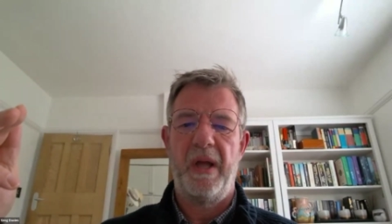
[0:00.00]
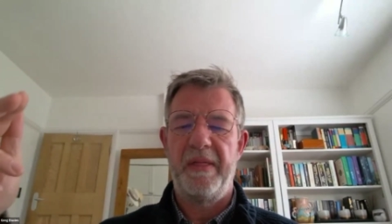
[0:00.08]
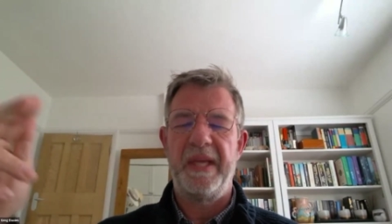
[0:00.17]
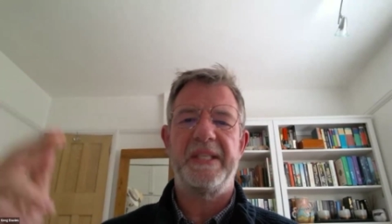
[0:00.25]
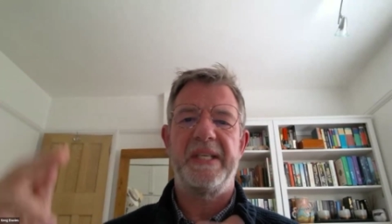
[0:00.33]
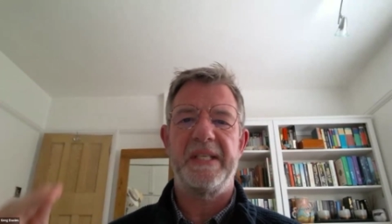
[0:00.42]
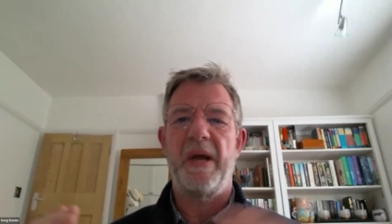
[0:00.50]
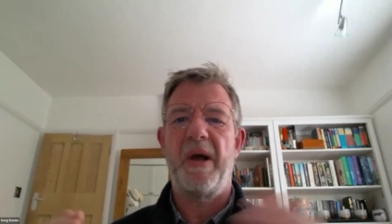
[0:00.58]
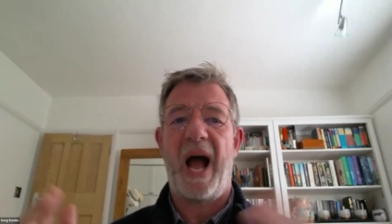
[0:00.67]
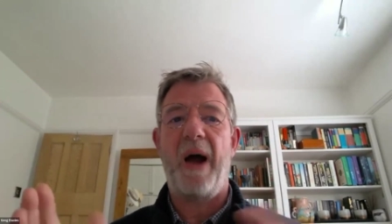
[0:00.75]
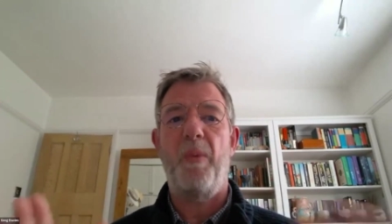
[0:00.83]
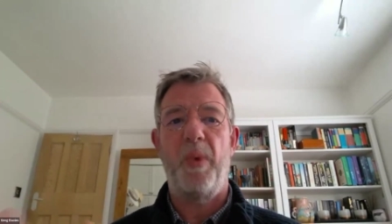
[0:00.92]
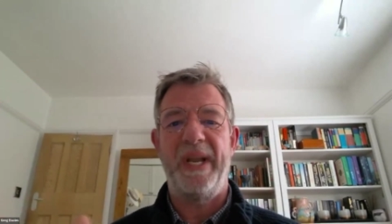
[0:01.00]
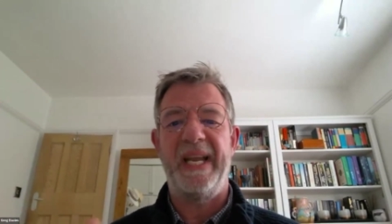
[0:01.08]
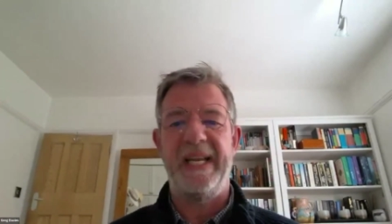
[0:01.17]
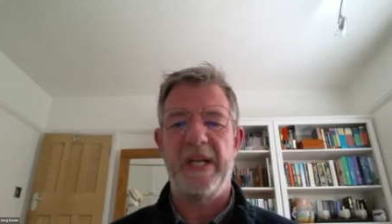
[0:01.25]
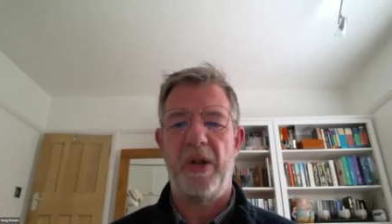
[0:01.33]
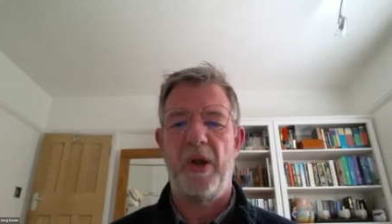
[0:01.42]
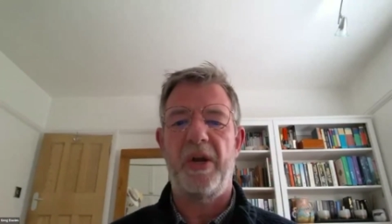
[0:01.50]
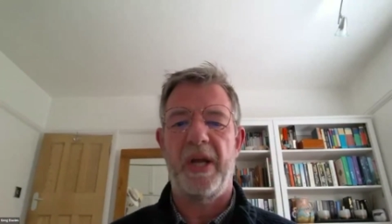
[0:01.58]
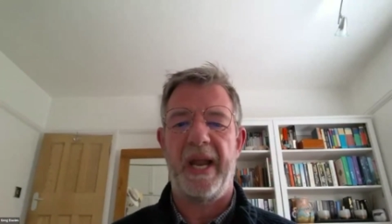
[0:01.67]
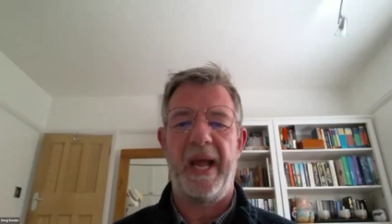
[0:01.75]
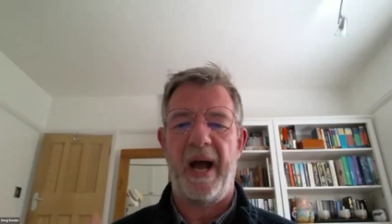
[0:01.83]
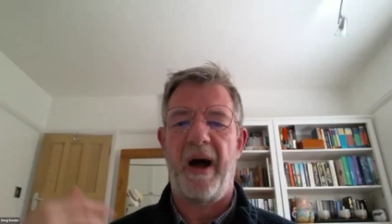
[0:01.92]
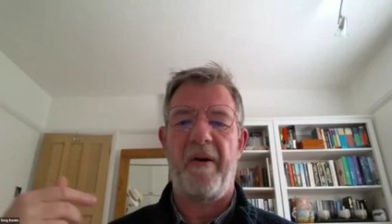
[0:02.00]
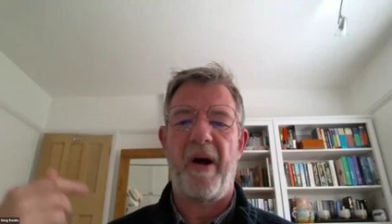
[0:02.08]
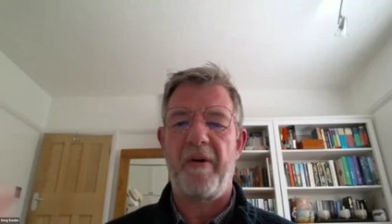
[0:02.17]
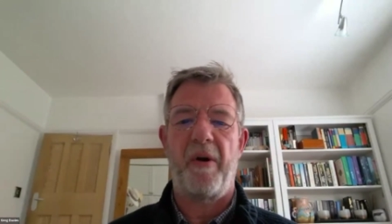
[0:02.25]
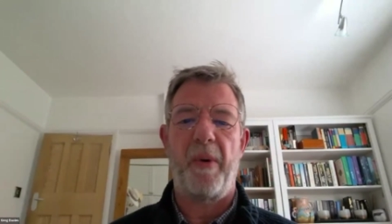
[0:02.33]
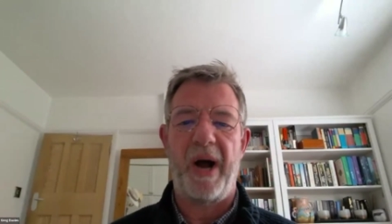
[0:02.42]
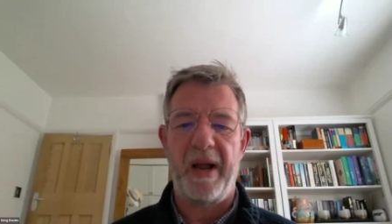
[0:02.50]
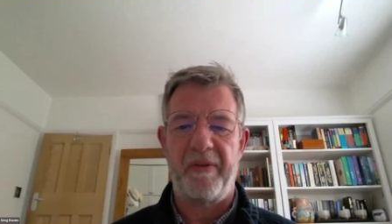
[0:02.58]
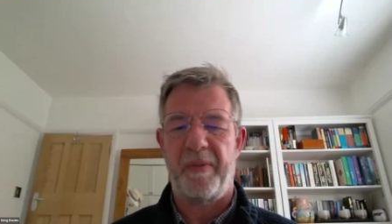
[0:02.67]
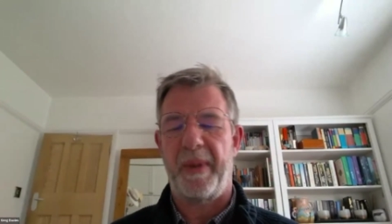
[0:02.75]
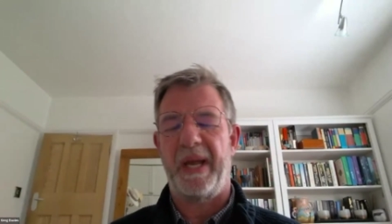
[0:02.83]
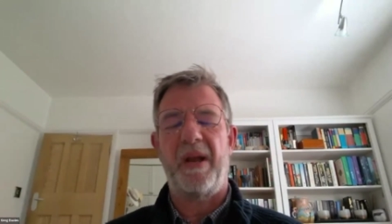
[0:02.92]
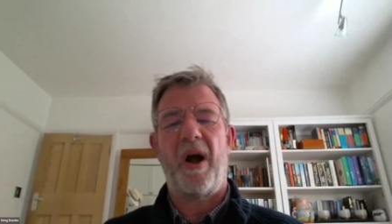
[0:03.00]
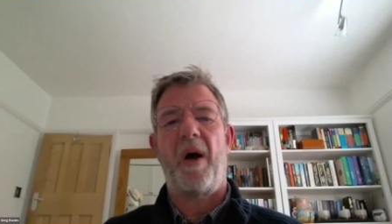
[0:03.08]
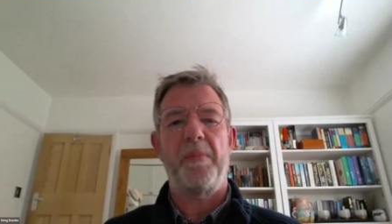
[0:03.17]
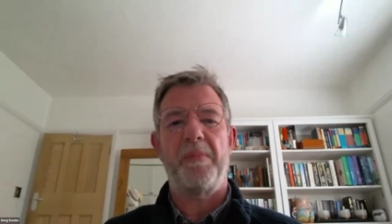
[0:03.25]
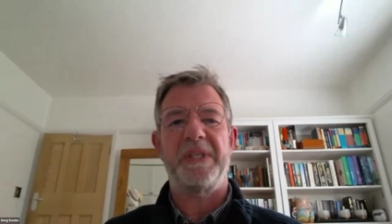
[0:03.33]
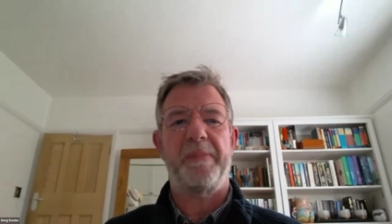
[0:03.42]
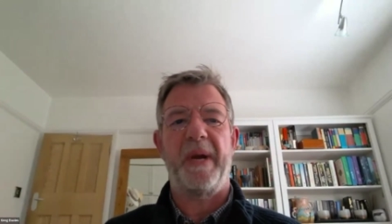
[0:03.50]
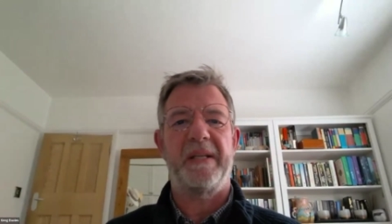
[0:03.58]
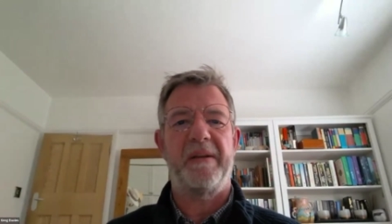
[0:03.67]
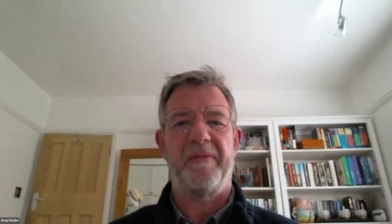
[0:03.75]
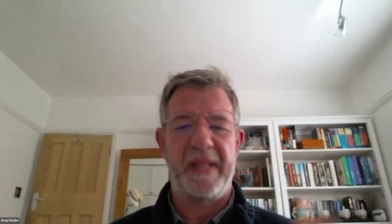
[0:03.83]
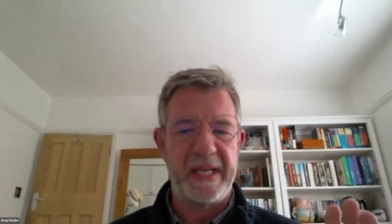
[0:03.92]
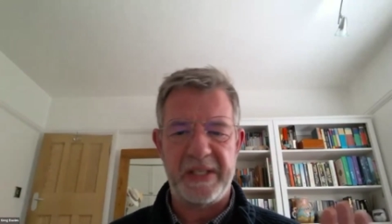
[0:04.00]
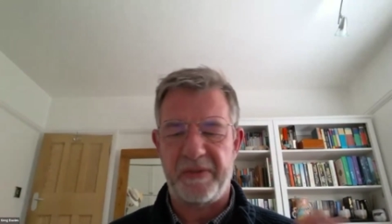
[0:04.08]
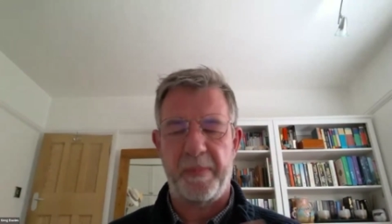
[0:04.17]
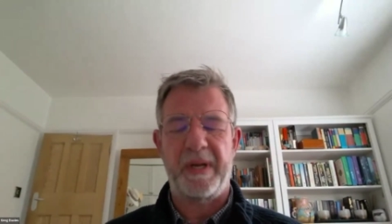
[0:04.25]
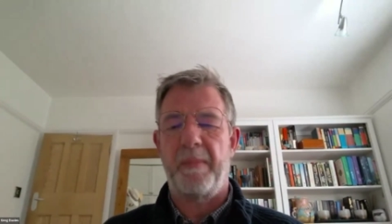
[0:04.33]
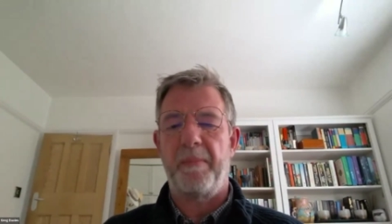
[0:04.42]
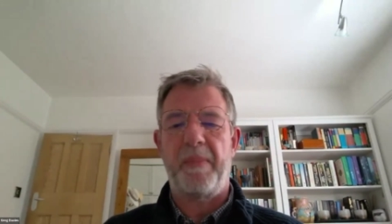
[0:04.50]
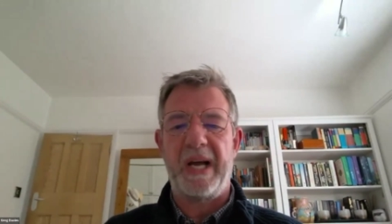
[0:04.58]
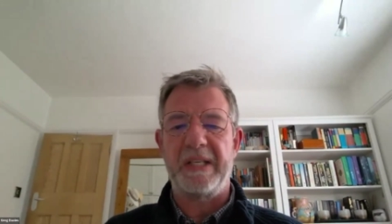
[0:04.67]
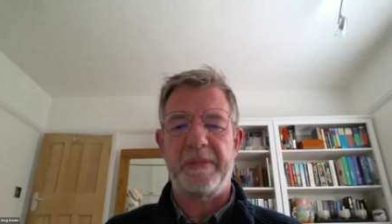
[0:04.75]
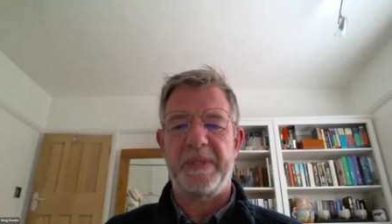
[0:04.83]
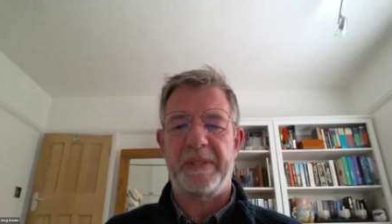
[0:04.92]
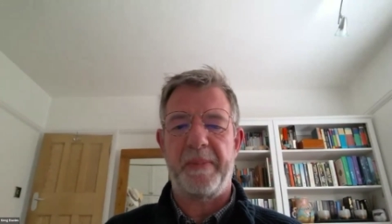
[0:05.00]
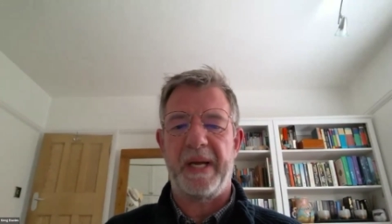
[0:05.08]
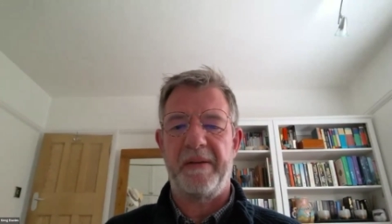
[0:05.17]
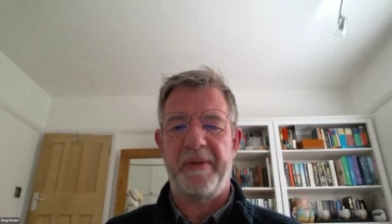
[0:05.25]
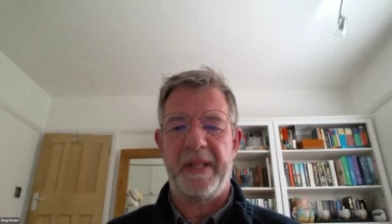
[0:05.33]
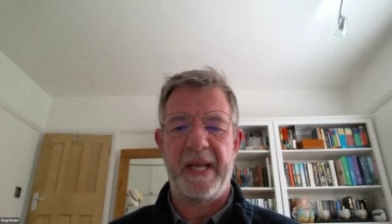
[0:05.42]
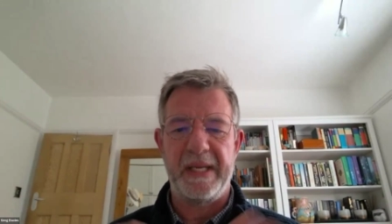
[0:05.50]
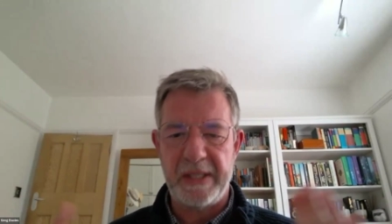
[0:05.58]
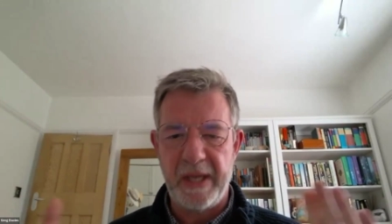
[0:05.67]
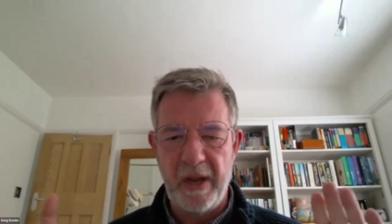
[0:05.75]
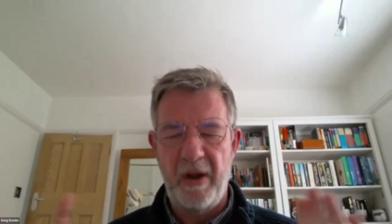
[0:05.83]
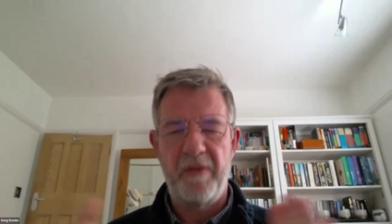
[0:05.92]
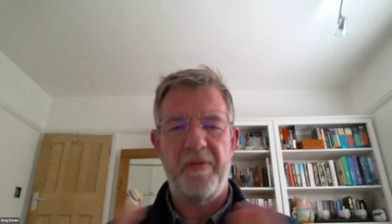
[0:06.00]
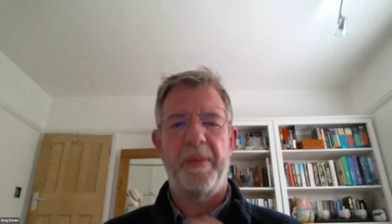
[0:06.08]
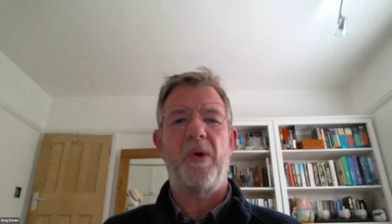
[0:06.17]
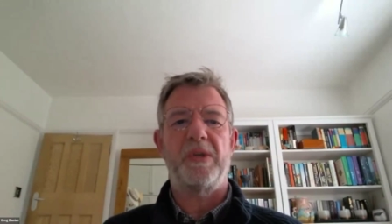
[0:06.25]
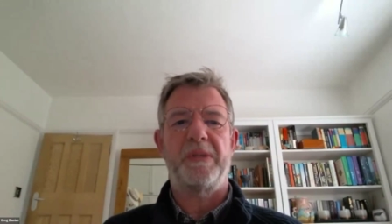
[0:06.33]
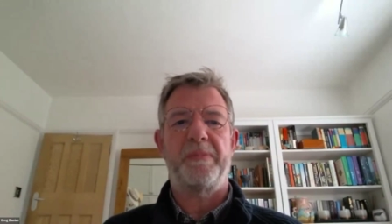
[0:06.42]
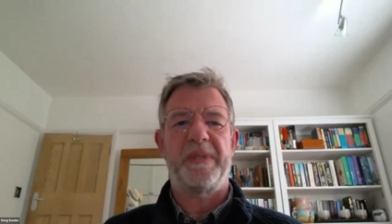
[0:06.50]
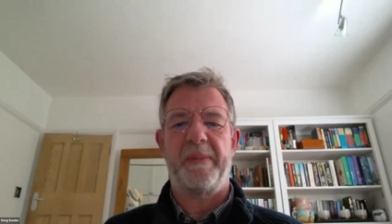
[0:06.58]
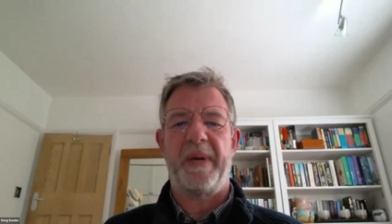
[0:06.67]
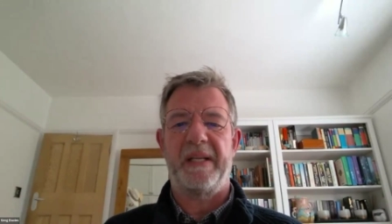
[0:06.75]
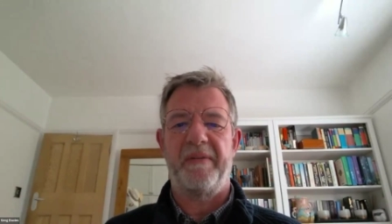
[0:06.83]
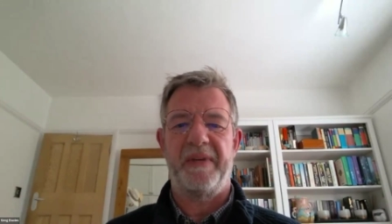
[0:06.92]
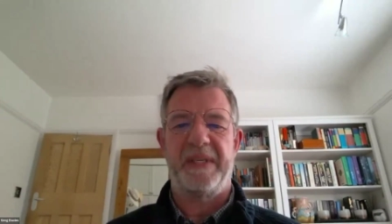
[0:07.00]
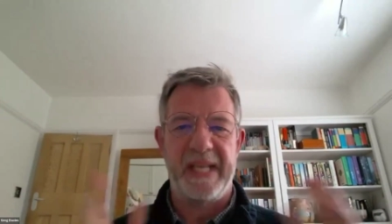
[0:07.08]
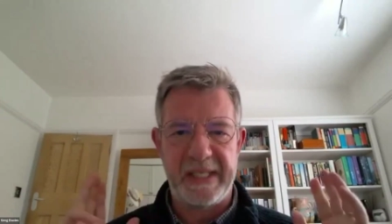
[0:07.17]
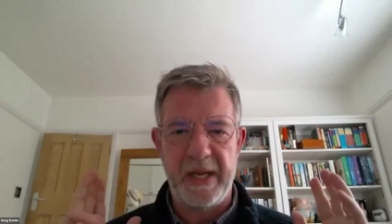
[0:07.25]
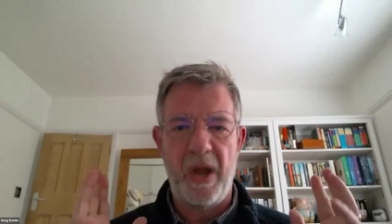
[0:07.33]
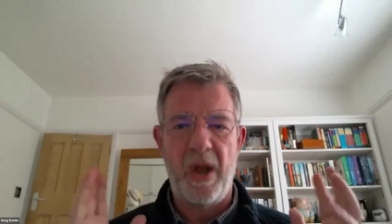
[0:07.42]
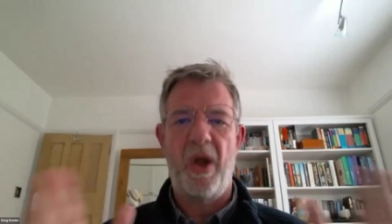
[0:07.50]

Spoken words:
This is how we need to look at it. Our ROI from a carbon perspective in this, from a compliance perspective in this, from a cost perspective in this.